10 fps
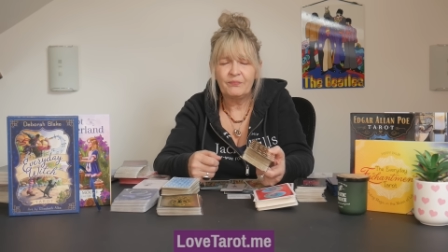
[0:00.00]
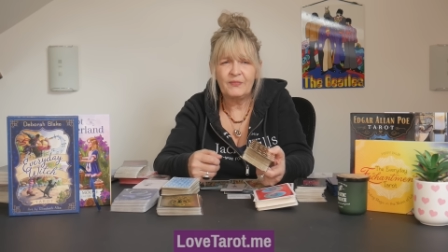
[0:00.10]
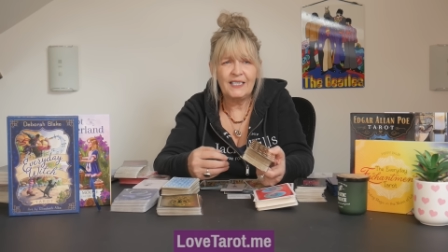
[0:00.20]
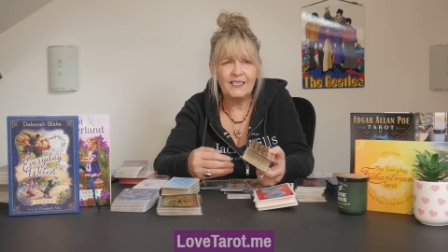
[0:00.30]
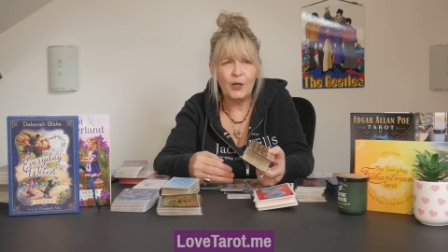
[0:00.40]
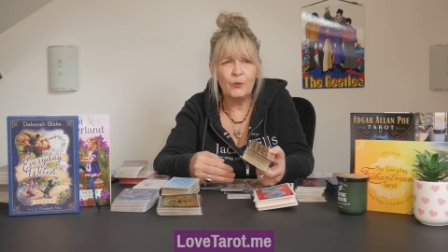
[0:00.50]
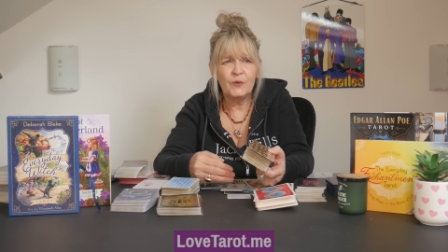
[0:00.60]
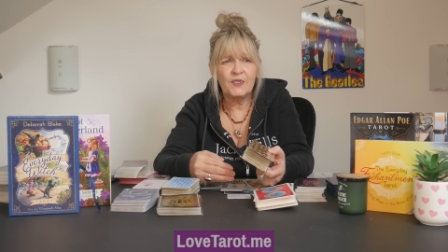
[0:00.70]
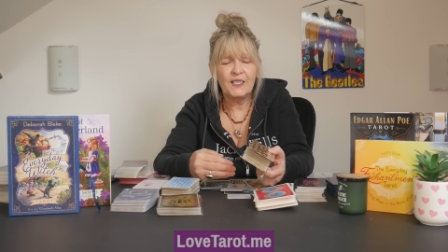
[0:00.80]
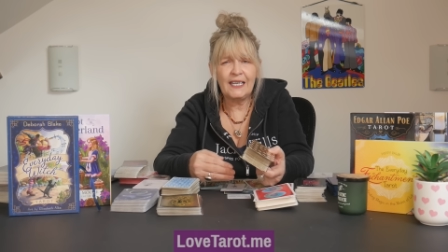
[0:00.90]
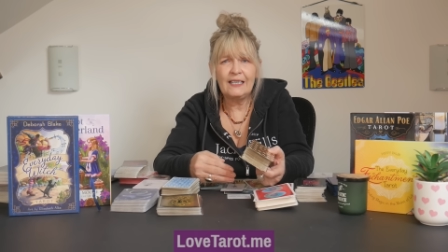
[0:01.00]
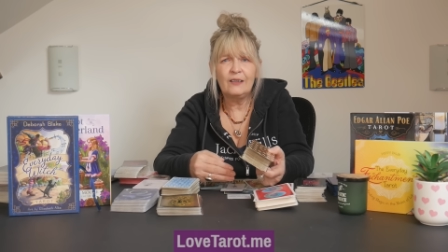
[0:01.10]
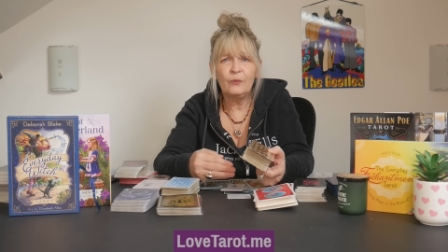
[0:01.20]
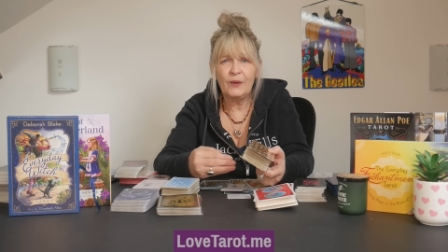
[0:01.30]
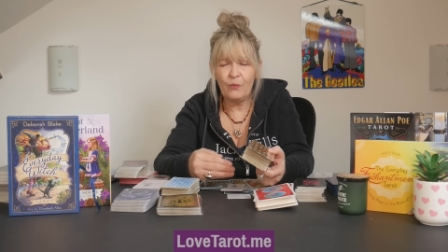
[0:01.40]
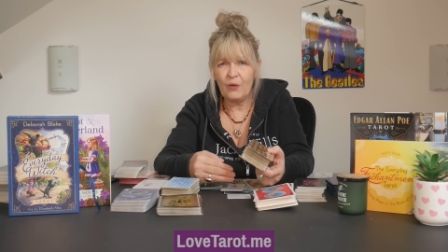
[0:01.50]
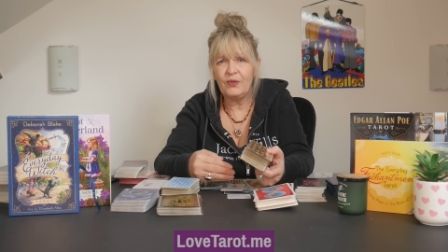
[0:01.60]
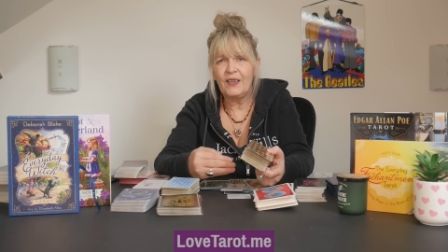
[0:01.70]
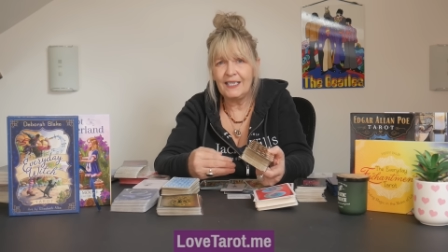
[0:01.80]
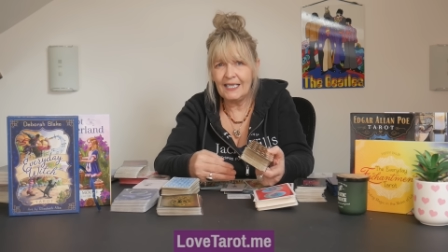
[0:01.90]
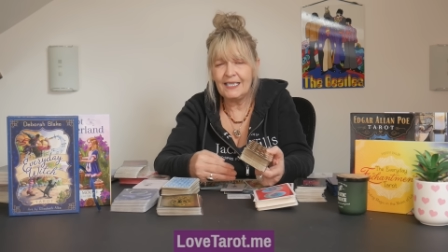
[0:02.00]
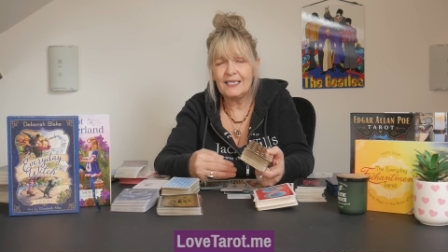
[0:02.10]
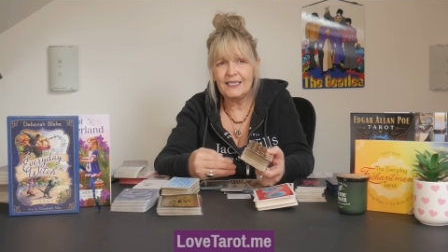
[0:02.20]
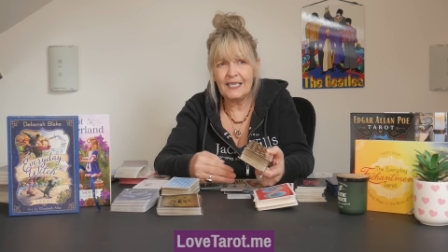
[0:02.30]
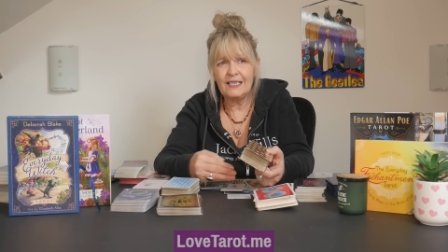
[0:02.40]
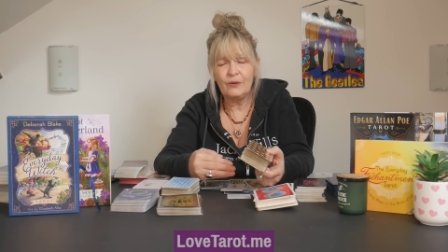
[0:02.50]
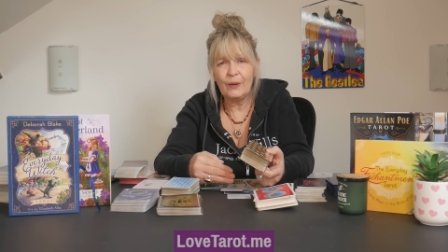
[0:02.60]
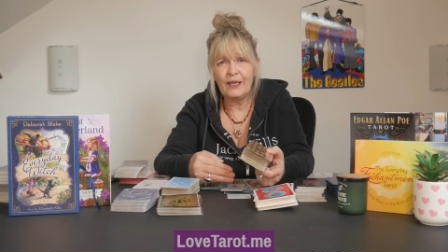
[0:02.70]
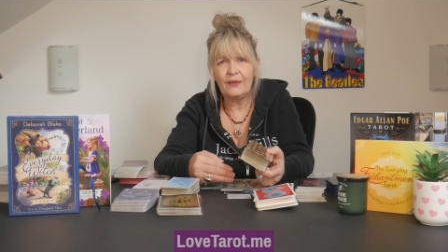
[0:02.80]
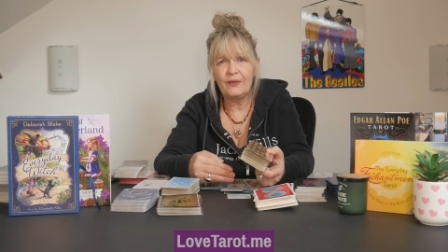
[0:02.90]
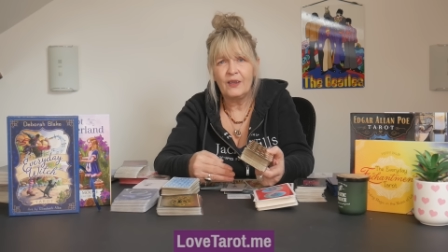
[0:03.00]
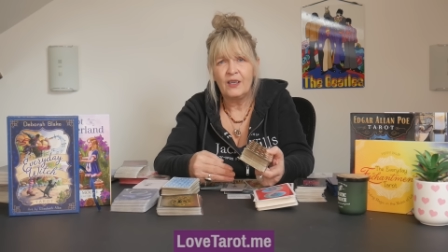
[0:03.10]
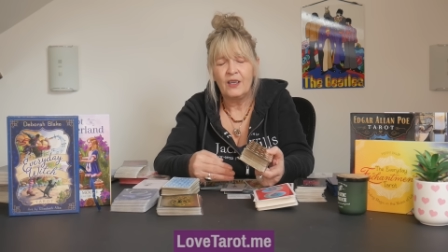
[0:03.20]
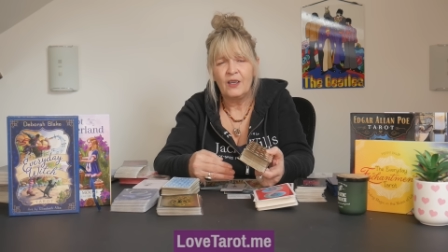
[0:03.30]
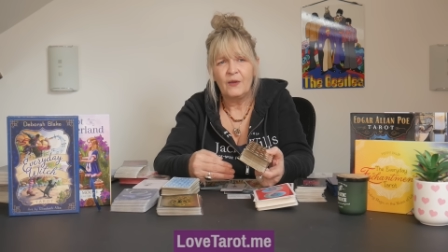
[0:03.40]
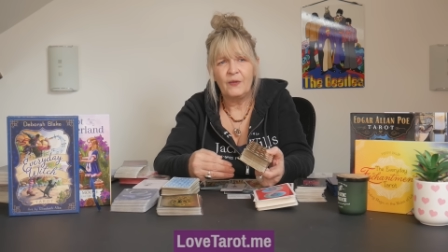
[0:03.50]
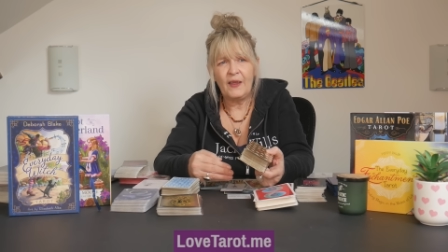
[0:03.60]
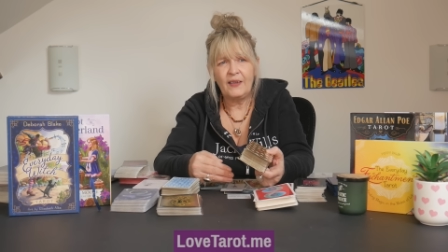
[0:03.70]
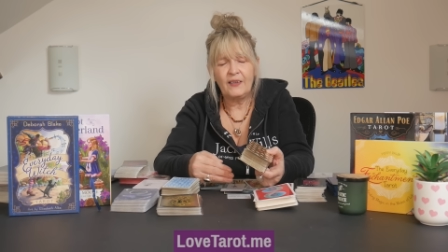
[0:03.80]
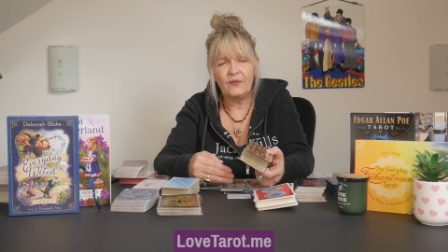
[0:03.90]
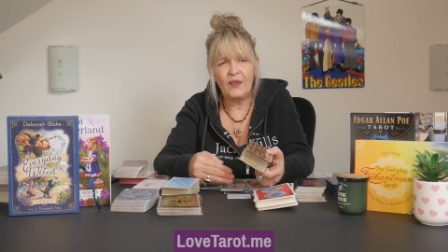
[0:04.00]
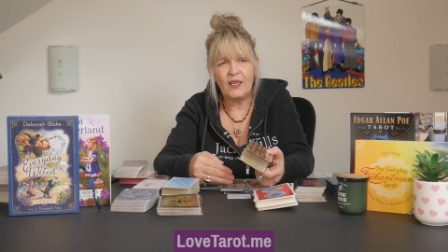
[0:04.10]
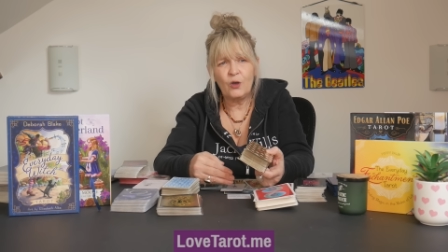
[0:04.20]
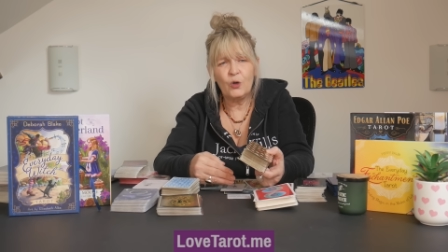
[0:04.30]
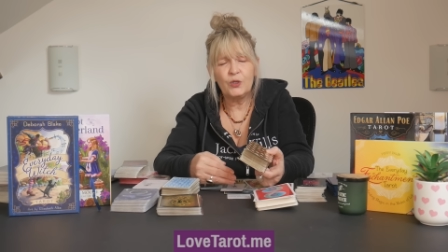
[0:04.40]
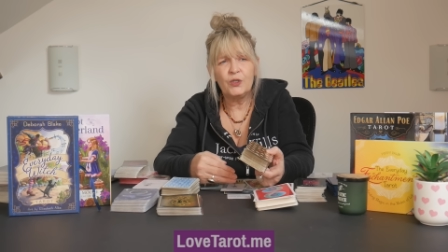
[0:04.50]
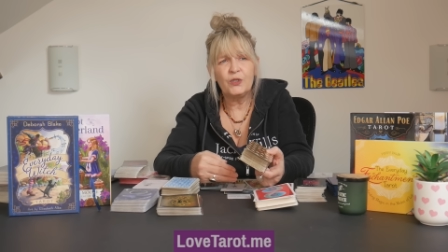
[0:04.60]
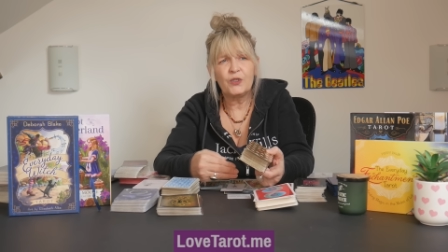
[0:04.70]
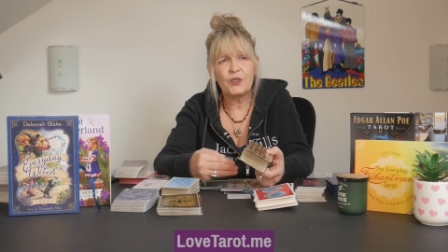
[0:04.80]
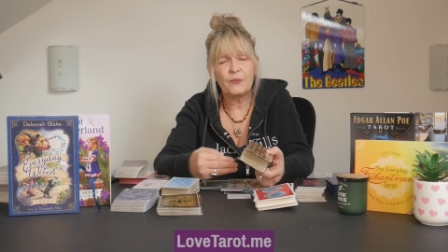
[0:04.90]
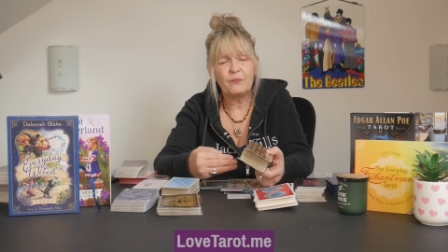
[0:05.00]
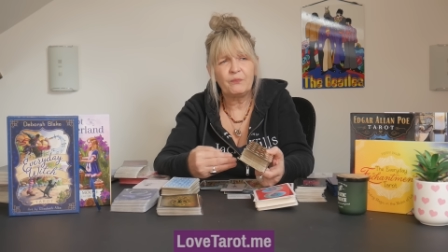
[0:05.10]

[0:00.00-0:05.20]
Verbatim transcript: They don't deal with what they need to deal with. They, they couldn't...